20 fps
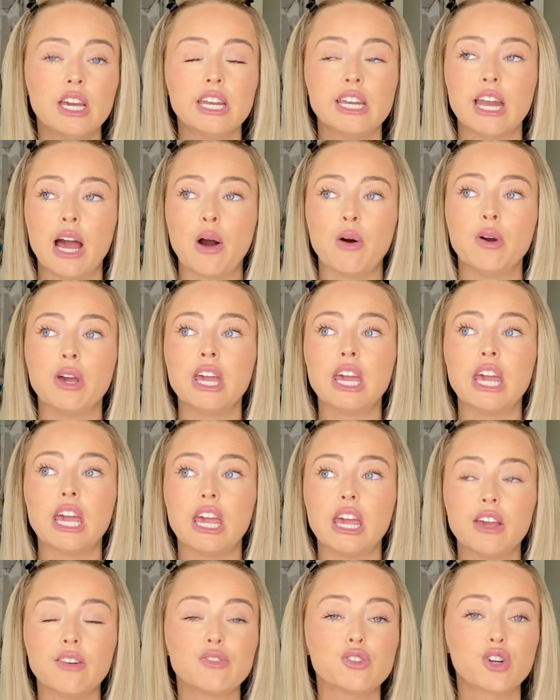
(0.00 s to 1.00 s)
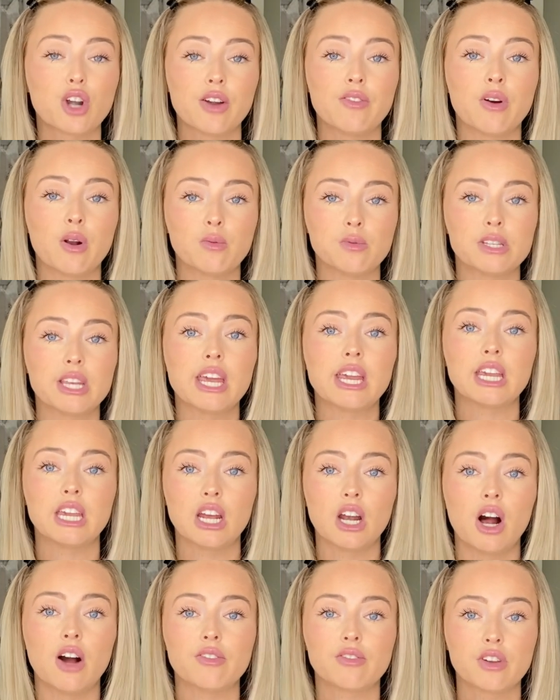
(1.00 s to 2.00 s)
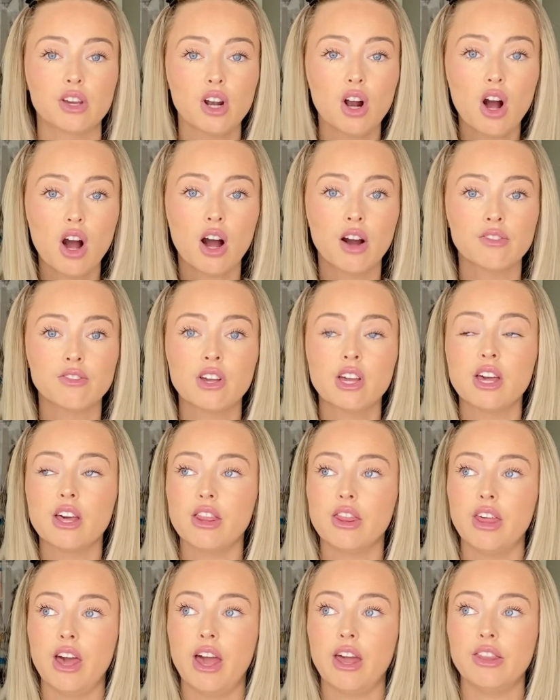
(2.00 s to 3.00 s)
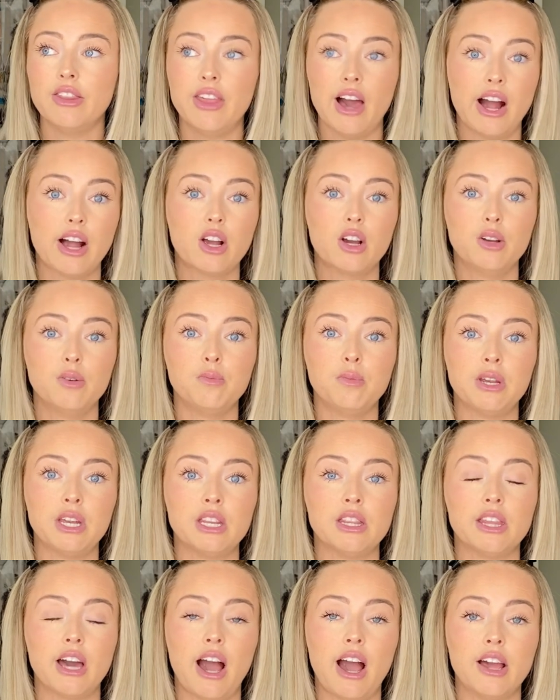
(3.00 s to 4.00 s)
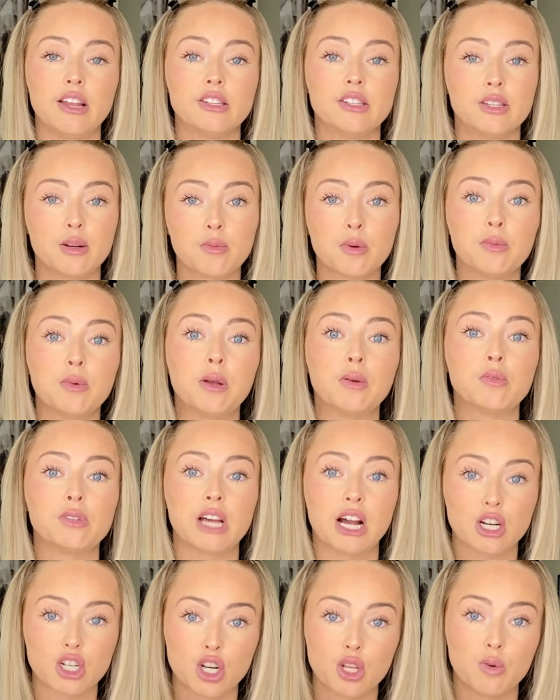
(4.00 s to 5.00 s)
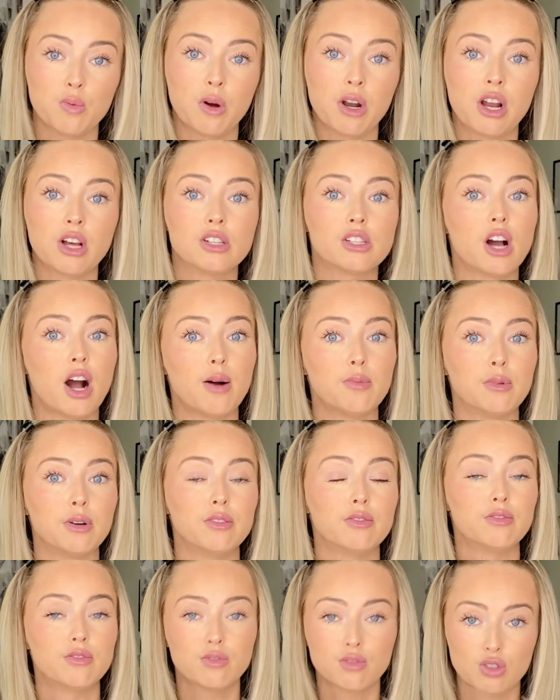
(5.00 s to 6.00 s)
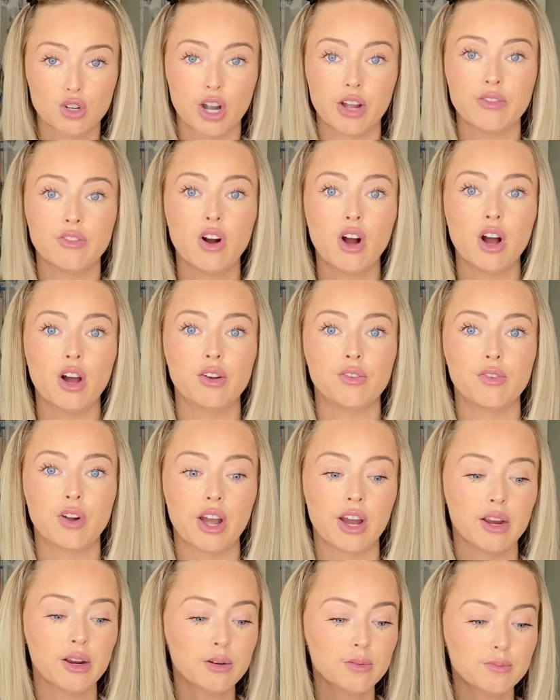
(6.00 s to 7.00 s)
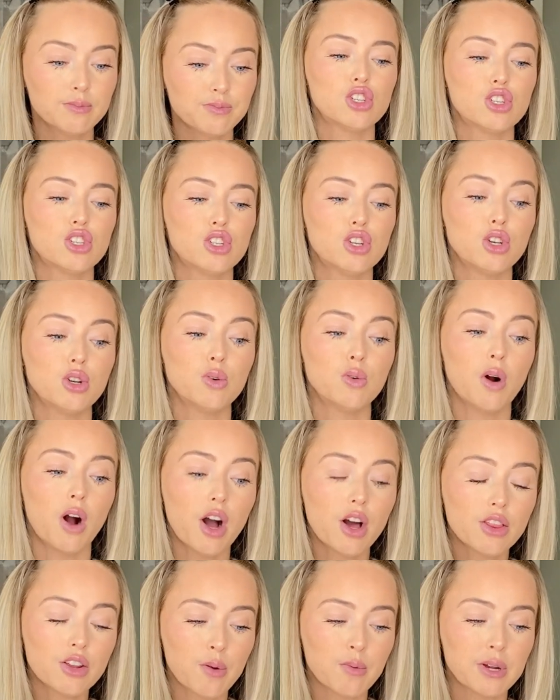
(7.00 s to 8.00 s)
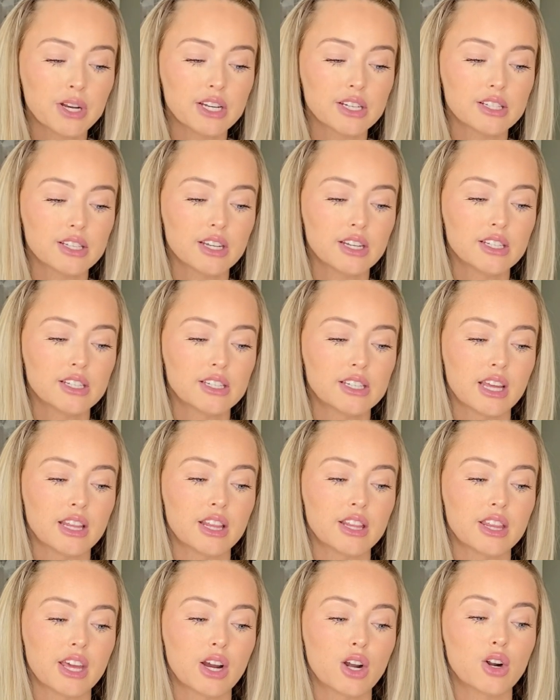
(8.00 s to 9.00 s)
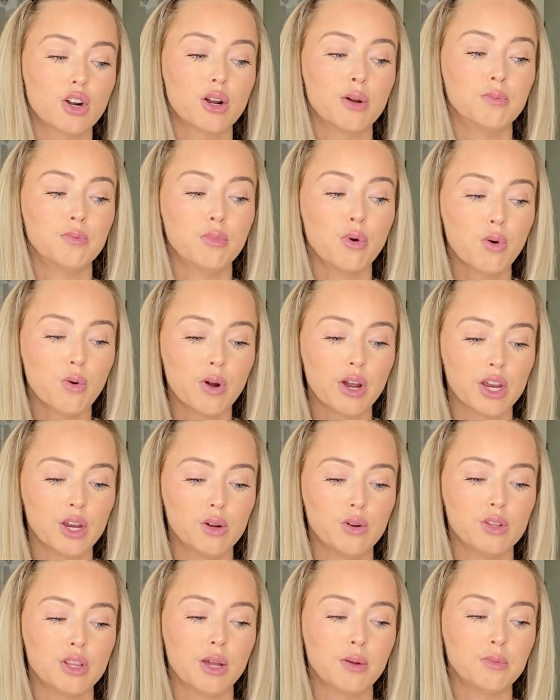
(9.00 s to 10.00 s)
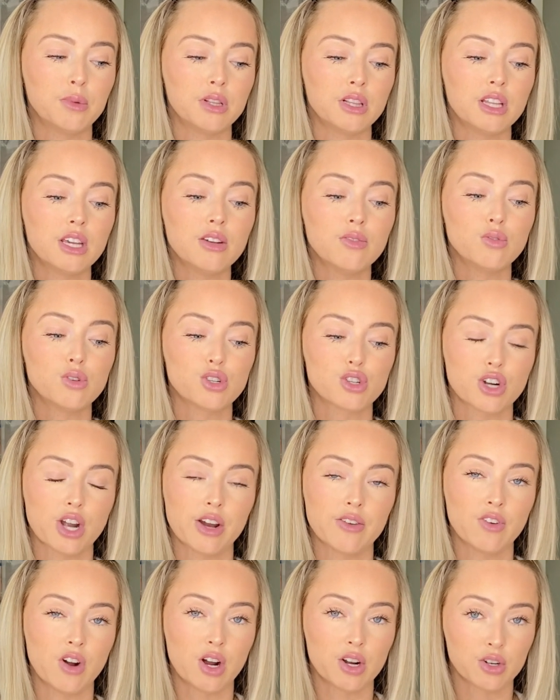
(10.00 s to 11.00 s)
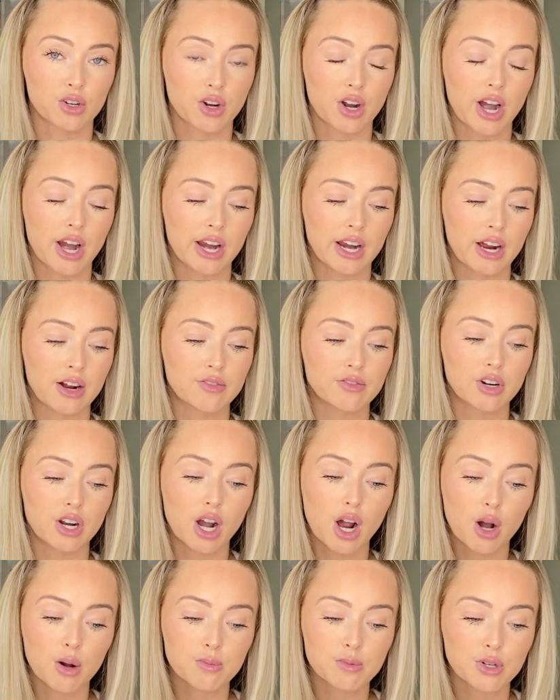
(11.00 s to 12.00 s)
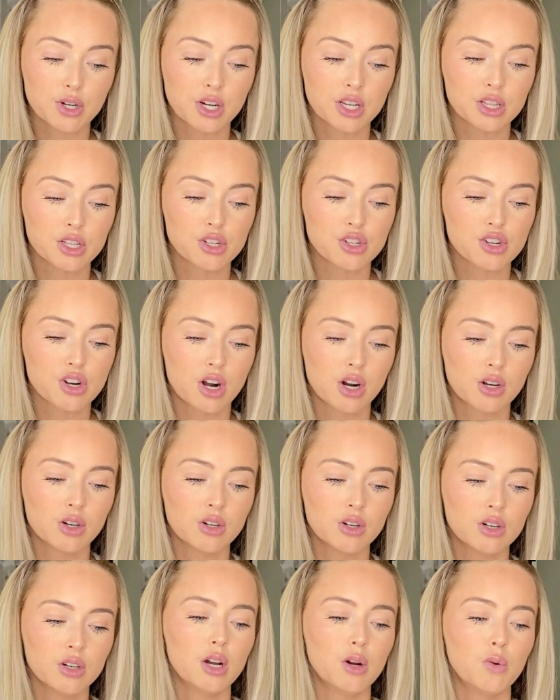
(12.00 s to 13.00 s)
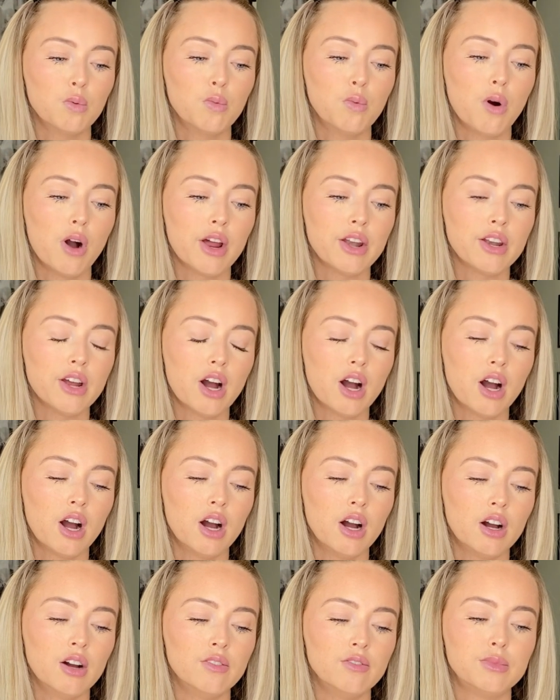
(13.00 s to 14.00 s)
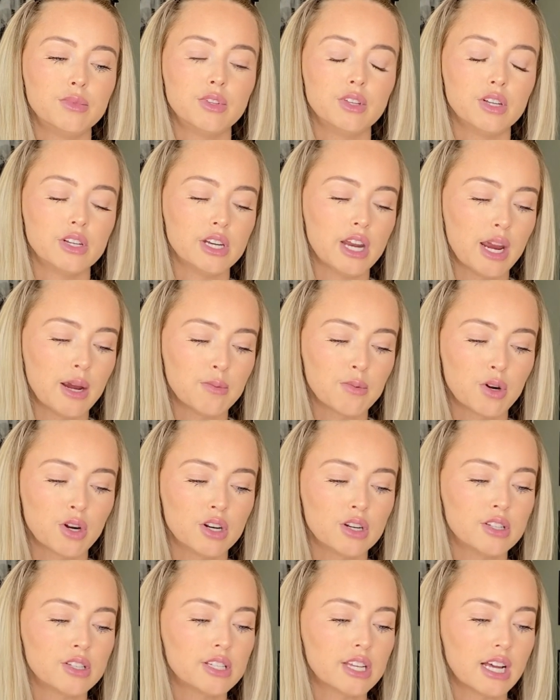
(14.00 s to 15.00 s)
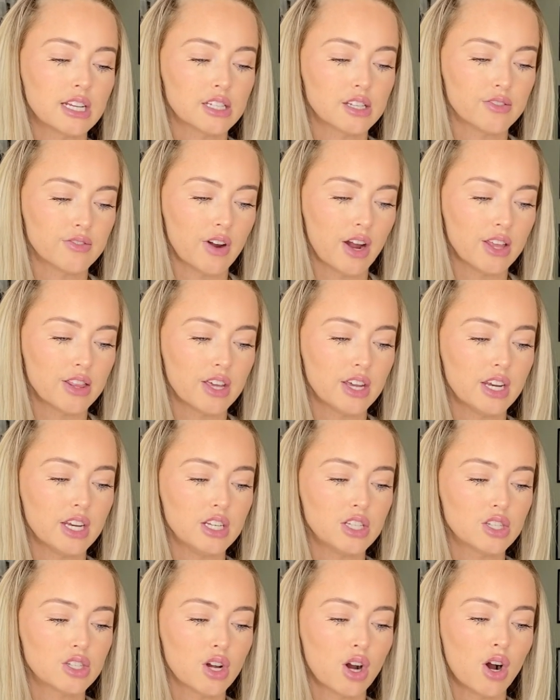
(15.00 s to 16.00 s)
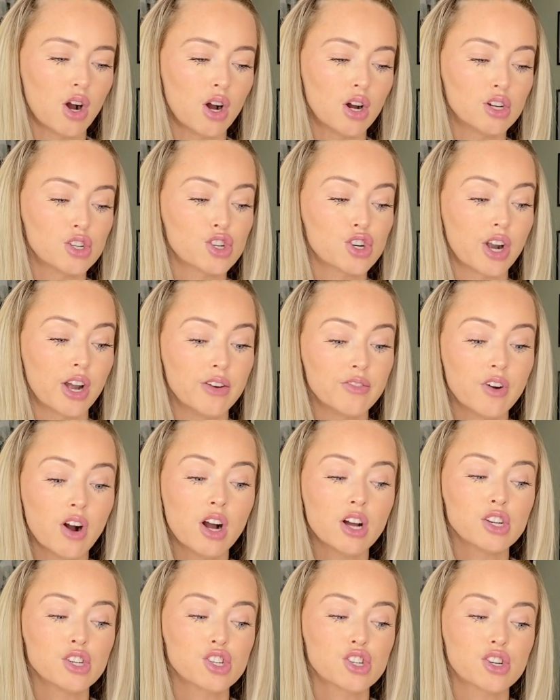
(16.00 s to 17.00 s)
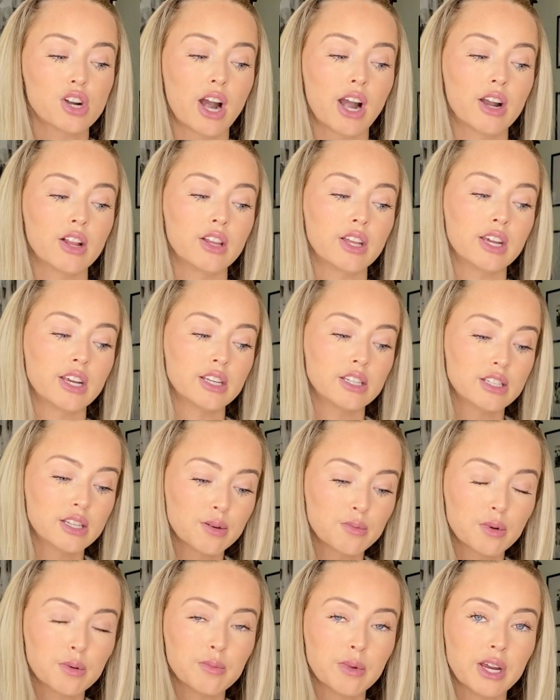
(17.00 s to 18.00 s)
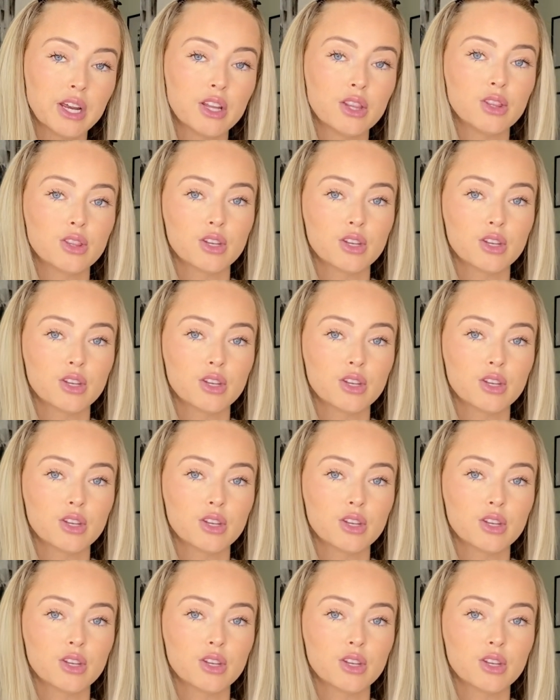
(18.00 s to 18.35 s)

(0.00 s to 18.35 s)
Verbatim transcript: Now, if Trayvon was saying, Get off, get off, then that could mean that Zimmerman was actually the one on top of Trayvon, right? Two other witnesses say that they heard a boy who they believe was Trayvon crying out for help during the struggle. One of the neighbors testified that he saw Trayvon straddling Zimmerman,